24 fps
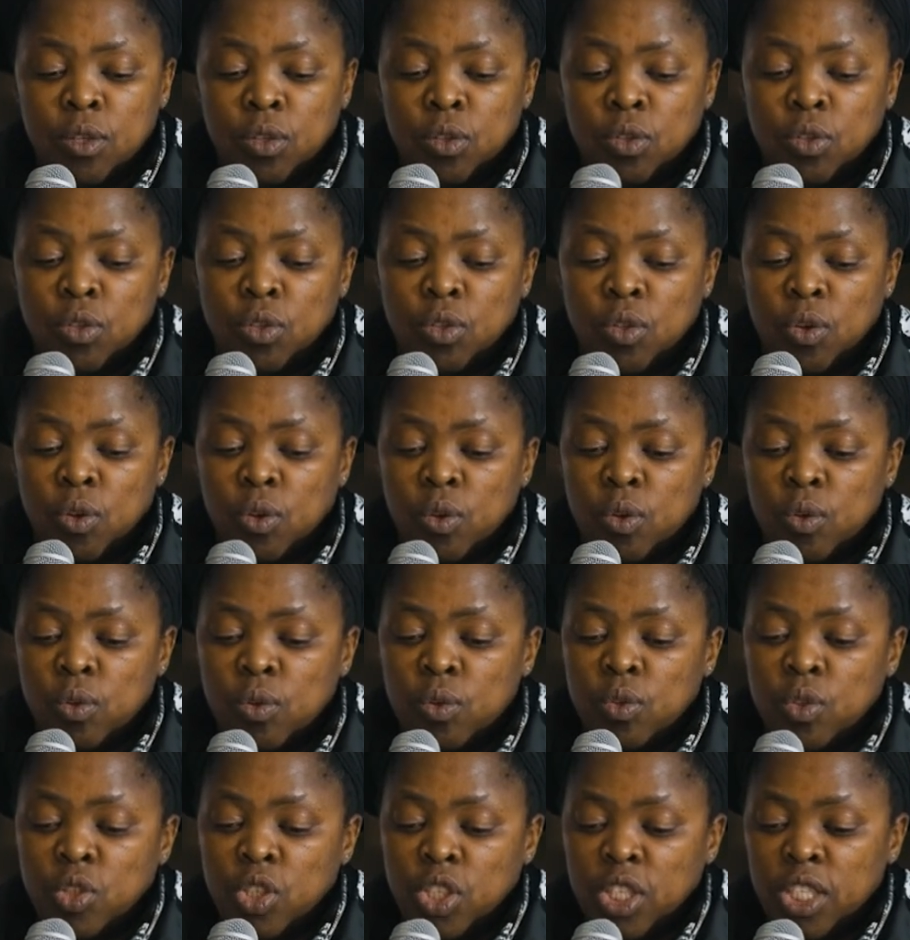
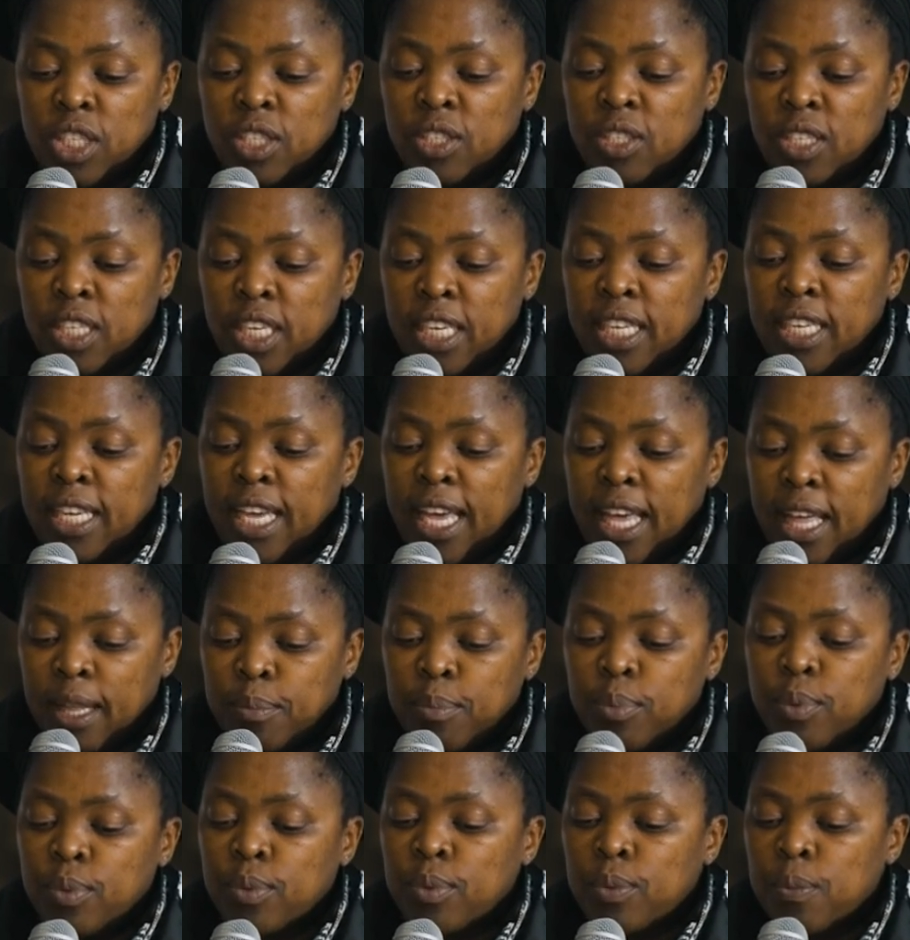So she really
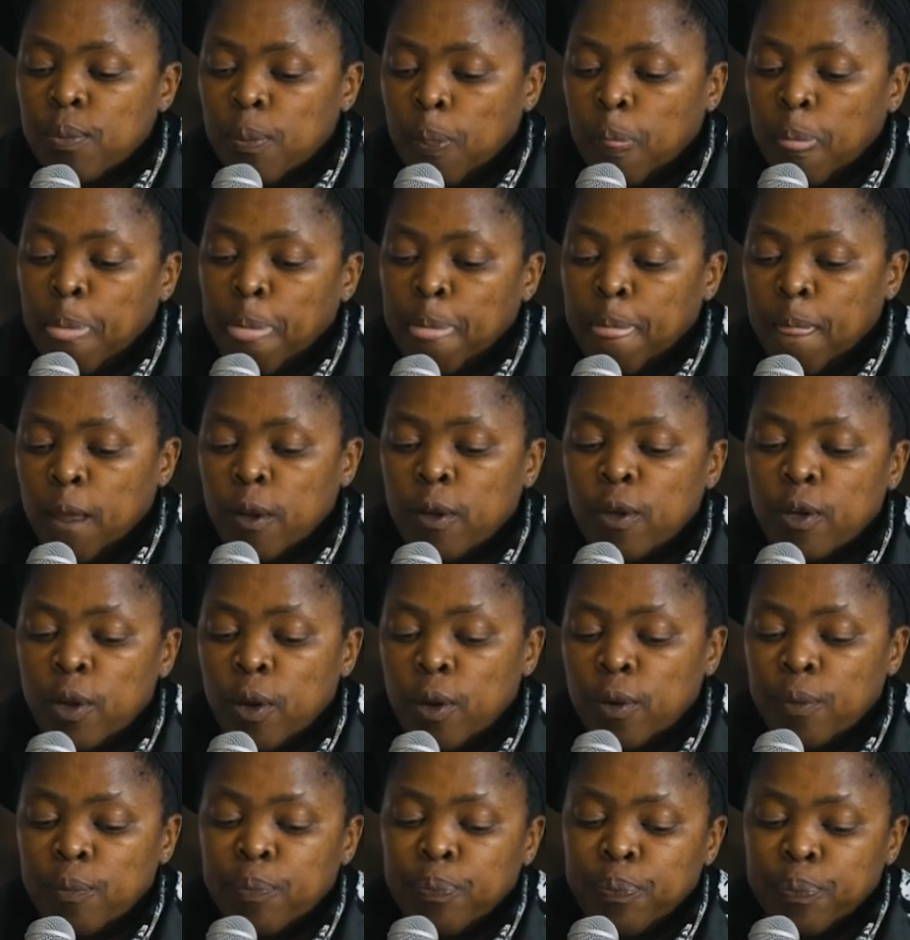helped, you
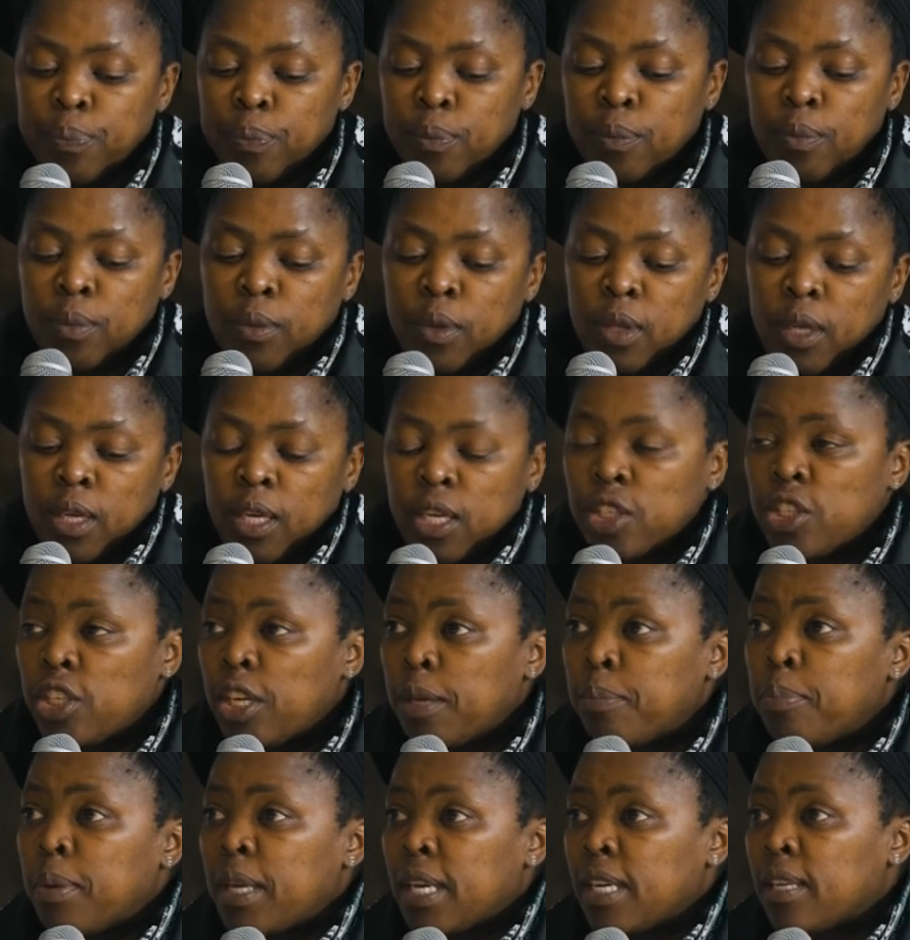know,
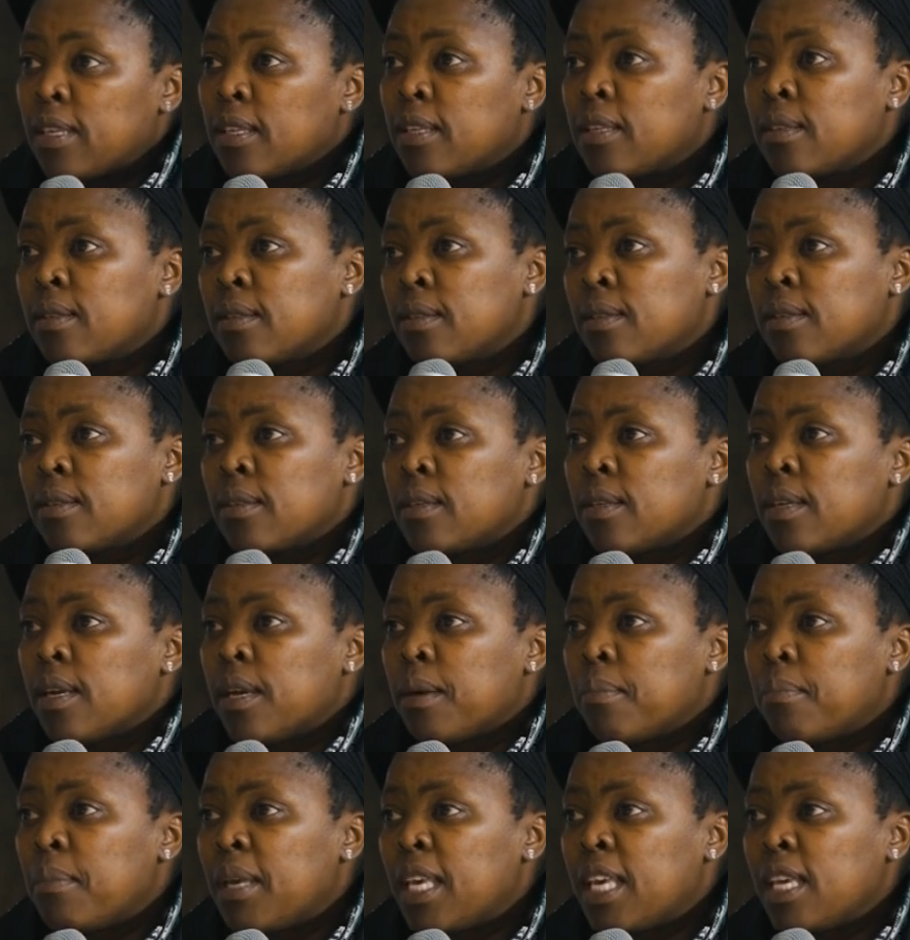shaping
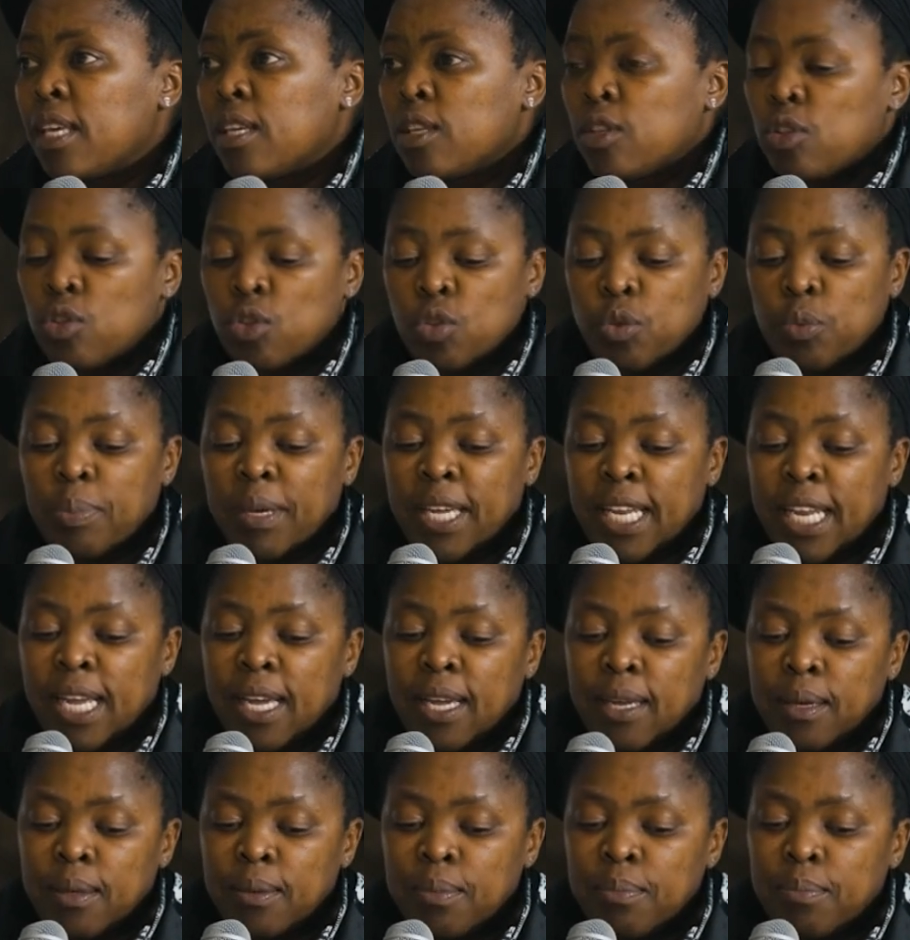me to
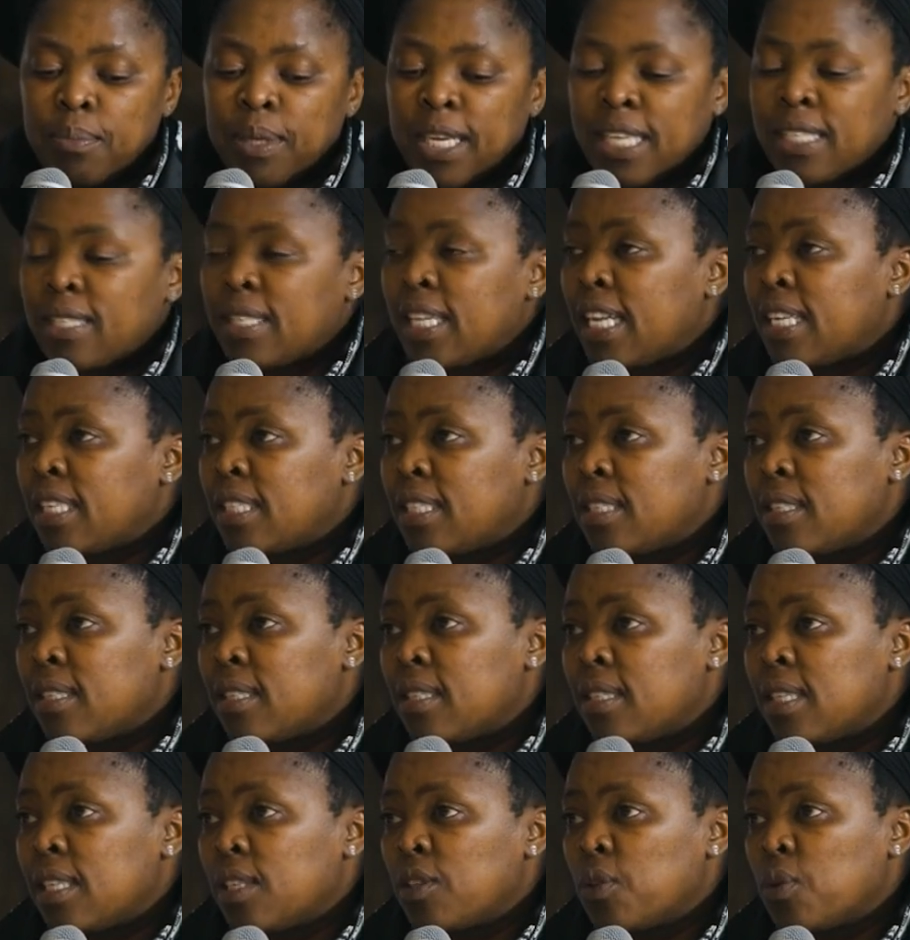better present
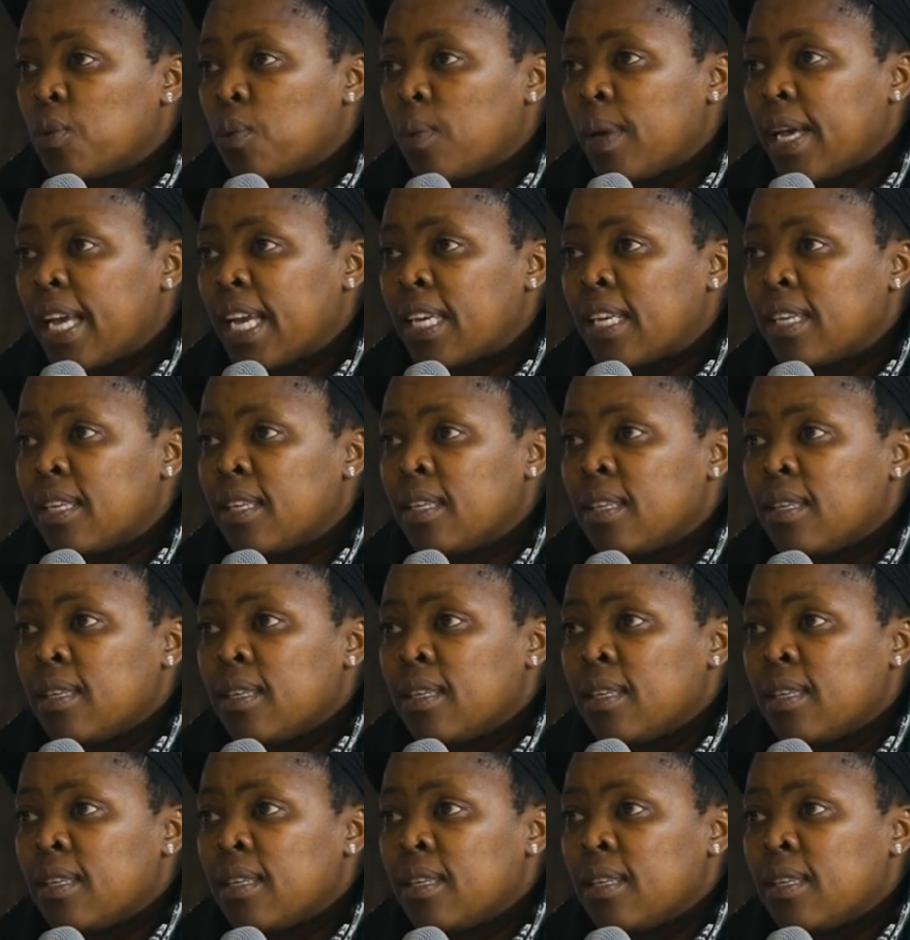this work.